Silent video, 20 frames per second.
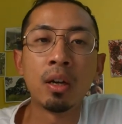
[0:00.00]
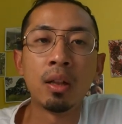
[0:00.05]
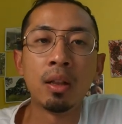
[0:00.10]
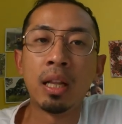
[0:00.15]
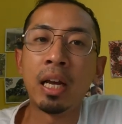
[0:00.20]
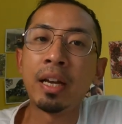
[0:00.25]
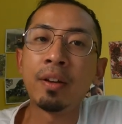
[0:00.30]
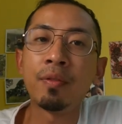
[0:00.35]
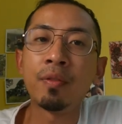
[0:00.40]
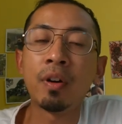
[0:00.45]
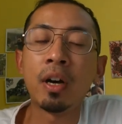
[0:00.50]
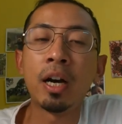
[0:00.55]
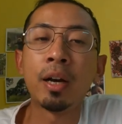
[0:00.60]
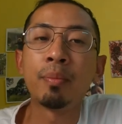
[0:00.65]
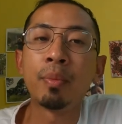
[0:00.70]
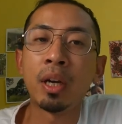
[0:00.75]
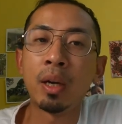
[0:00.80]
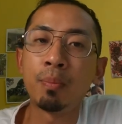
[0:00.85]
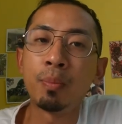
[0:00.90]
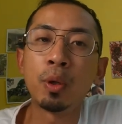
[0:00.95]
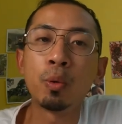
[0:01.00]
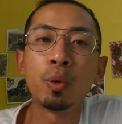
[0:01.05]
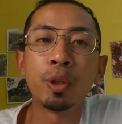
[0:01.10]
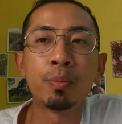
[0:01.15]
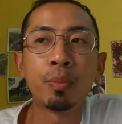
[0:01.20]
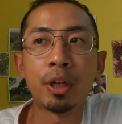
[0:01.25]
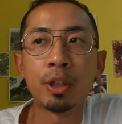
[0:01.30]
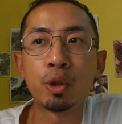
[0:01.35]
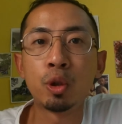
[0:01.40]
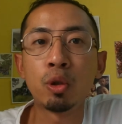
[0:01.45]
life, I'm happy
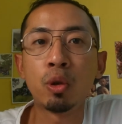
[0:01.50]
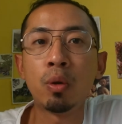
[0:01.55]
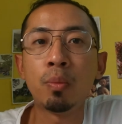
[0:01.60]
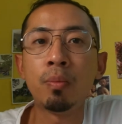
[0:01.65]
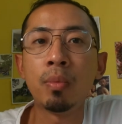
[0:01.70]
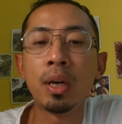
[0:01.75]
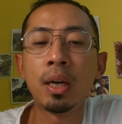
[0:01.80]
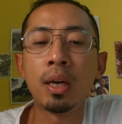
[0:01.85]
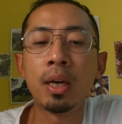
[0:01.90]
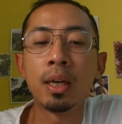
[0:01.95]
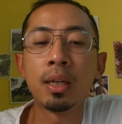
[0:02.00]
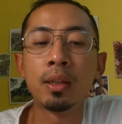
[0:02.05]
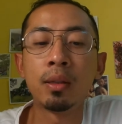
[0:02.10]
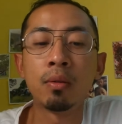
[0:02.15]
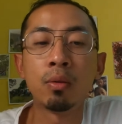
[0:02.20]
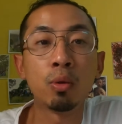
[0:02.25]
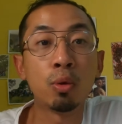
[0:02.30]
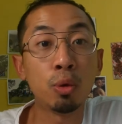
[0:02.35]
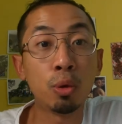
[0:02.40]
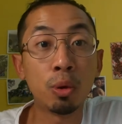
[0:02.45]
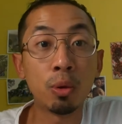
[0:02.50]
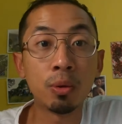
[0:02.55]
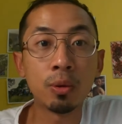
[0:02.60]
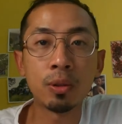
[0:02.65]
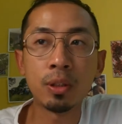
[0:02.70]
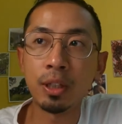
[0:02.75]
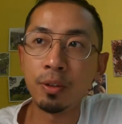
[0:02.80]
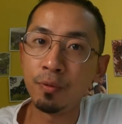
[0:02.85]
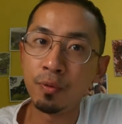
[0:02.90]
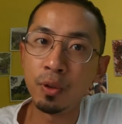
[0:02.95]
with my job, and who
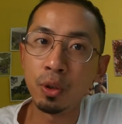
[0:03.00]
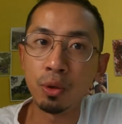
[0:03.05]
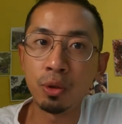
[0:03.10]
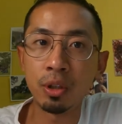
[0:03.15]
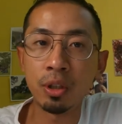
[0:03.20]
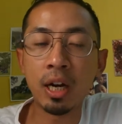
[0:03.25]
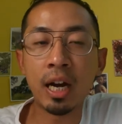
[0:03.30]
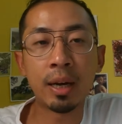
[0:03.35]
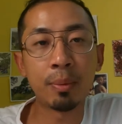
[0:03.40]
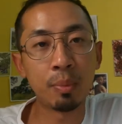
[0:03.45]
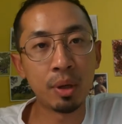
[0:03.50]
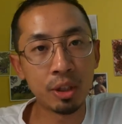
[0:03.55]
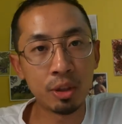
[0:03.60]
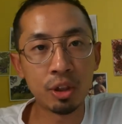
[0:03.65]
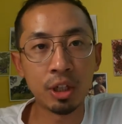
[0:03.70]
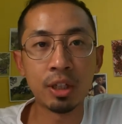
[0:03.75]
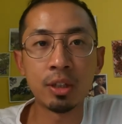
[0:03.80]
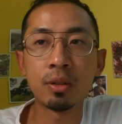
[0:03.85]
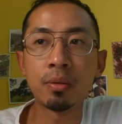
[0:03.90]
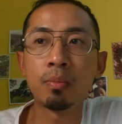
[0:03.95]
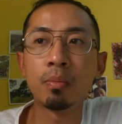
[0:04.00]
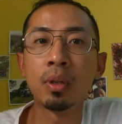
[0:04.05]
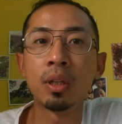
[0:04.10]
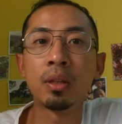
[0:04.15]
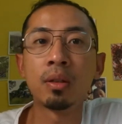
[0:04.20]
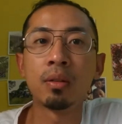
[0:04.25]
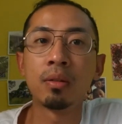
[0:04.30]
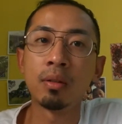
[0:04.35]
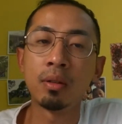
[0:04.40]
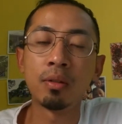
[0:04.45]
knows, in future I may change,
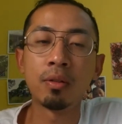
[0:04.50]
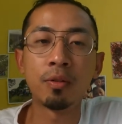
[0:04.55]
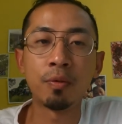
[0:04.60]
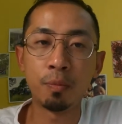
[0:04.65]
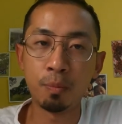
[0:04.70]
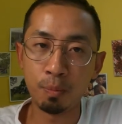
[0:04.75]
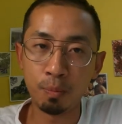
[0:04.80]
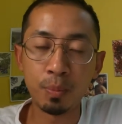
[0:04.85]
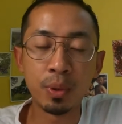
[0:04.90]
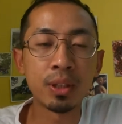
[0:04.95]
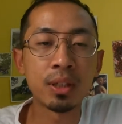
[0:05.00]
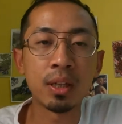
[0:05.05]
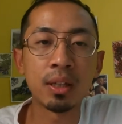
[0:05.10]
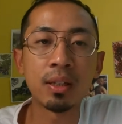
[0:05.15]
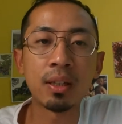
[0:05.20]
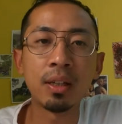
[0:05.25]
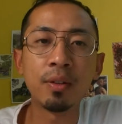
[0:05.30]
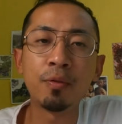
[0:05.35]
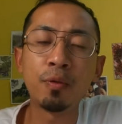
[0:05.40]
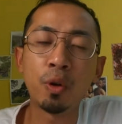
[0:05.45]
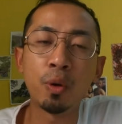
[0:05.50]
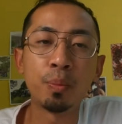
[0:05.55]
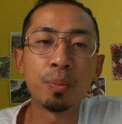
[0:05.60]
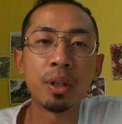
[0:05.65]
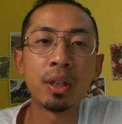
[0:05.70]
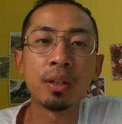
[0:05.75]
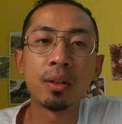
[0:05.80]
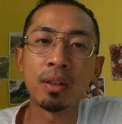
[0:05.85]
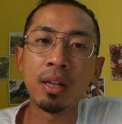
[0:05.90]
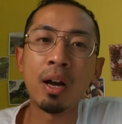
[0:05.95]
but presently for
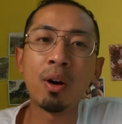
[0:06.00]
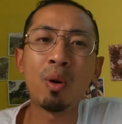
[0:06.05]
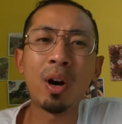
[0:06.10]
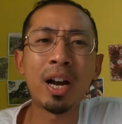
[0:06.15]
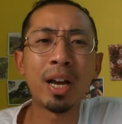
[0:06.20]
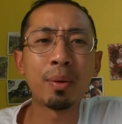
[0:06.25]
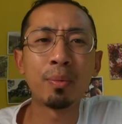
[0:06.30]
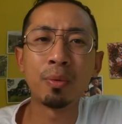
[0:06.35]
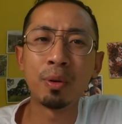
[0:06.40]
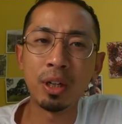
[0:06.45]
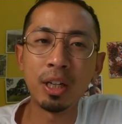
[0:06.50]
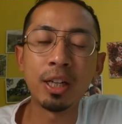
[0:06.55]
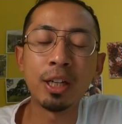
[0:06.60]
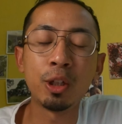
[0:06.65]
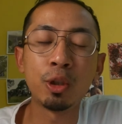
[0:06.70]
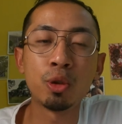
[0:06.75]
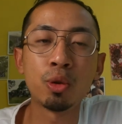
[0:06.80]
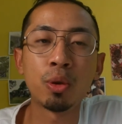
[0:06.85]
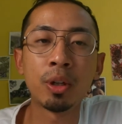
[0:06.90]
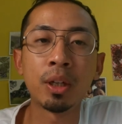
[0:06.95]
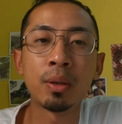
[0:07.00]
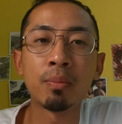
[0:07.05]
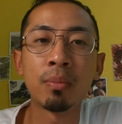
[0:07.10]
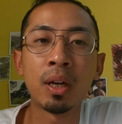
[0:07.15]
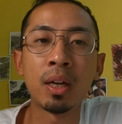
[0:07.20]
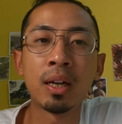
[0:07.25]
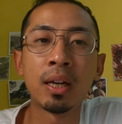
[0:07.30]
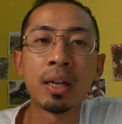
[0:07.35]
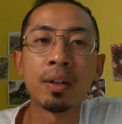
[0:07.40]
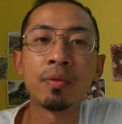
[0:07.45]
me now, I'm really enjoying
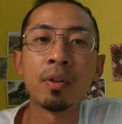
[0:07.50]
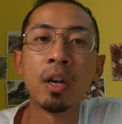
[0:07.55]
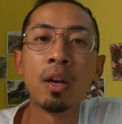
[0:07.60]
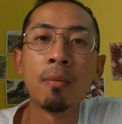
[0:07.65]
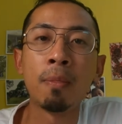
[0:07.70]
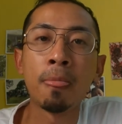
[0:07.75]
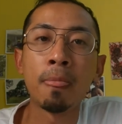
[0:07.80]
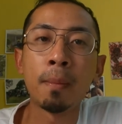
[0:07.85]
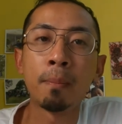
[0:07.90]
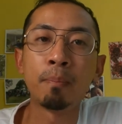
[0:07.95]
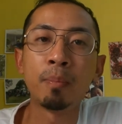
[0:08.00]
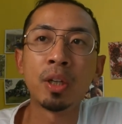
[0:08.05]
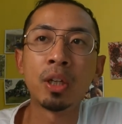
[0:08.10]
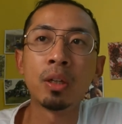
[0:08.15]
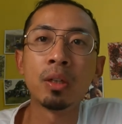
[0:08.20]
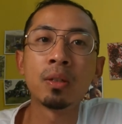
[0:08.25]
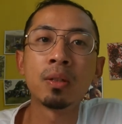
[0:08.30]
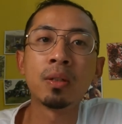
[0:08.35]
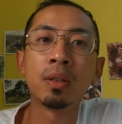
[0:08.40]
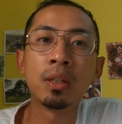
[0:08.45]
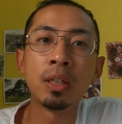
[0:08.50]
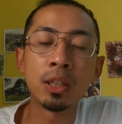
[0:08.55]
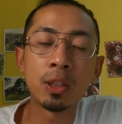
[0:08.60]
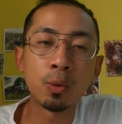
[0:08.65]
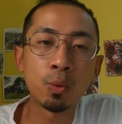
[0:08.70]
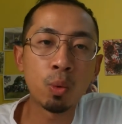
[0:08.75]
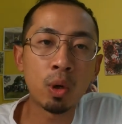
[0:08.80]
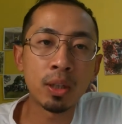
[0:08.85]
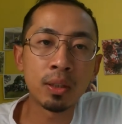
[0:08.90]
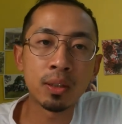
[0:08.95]
my life because
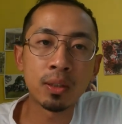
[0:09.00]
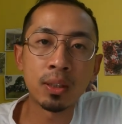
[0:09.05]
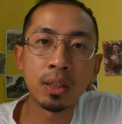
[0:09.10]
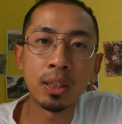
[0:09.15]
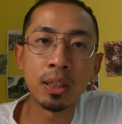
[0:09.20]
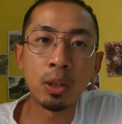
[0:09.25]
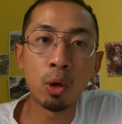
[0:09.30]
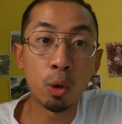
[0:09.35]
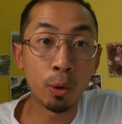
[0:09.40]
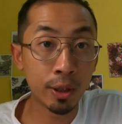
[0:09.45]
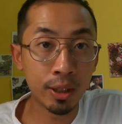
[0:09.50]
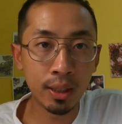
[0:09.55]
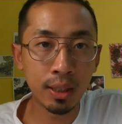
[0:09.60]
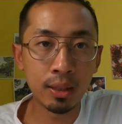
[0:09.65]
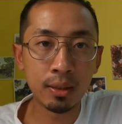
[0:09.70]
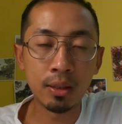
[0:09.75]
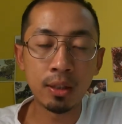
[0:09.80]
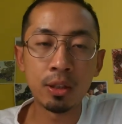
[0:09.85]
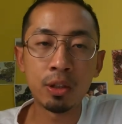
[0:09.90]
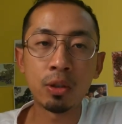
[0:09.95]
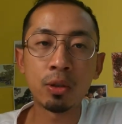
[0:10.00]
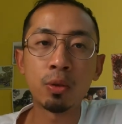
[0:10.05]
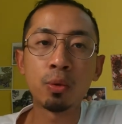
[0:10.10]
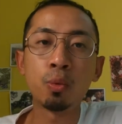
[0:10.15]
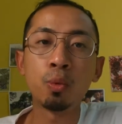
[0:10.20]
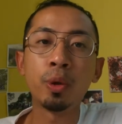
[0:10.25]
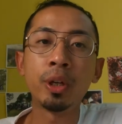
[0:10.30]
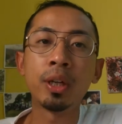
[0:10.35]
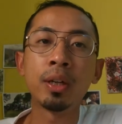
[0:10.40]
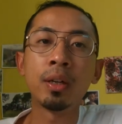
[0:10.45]
this was the
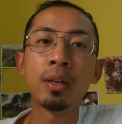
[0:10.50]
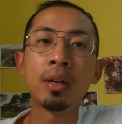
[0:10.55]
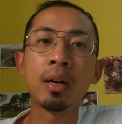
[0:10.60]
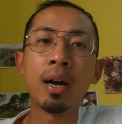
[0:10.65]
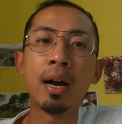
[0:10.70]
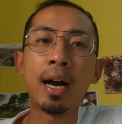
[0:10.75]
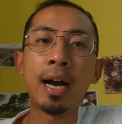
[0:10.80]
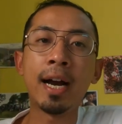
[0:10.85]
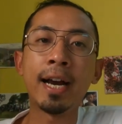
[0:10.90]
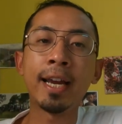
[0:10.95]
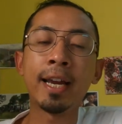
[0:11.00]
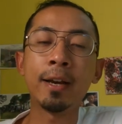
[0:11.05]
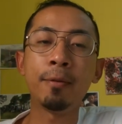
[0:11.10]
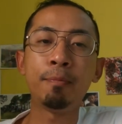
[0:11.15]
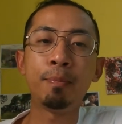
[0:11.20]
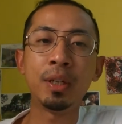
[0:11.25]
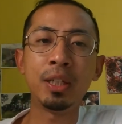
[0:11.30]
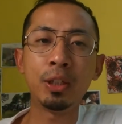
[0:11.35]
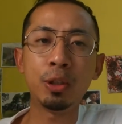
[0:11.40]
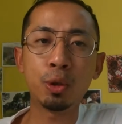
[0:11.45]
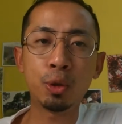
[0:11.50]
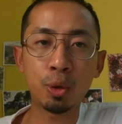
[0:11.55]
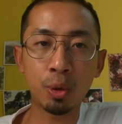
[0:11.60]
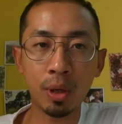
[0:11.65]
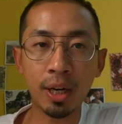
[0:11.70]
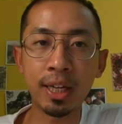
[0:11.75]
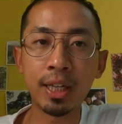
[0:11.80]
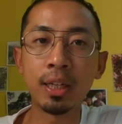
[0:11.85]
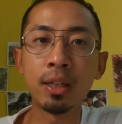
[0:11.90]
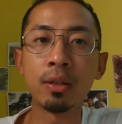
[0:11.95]
organization where I have been
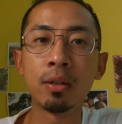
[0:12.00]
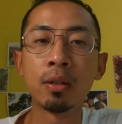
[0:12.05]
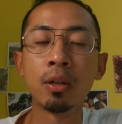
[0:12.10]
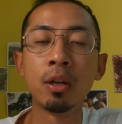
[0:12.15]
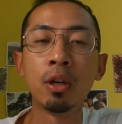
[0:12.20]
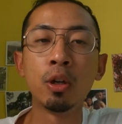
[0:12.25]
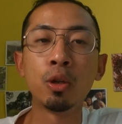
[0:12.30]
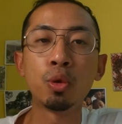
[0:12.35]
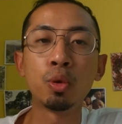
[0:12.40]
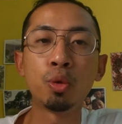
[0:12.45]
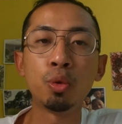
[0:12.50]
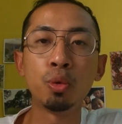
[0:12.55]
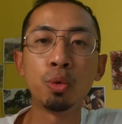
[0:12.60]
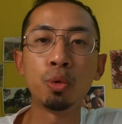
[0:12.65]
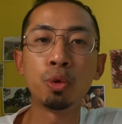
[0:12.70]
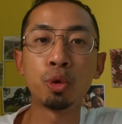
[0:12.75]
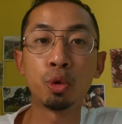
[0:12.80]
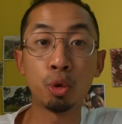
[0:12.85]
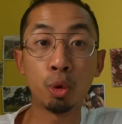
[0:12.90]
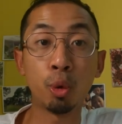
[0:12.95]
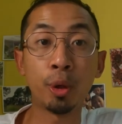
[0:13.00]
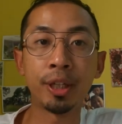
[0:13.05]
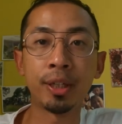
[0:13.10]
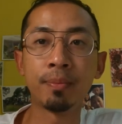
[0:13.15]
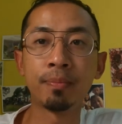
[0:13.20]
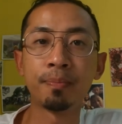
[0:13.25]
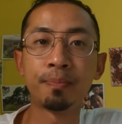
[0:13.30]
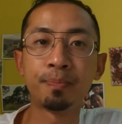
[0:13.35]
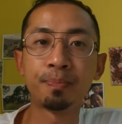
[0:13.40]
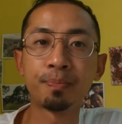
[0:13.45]
trying to
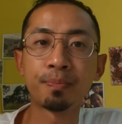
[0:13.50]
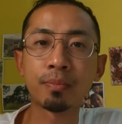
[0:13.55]
join